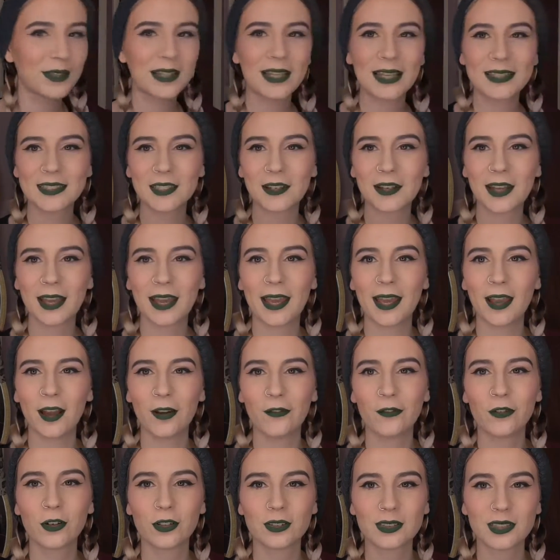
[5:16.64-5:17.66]
but that's okay,
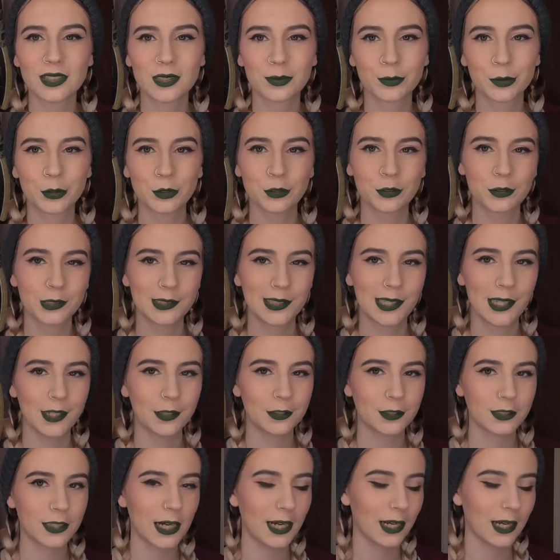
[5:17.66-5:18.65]
I've got small little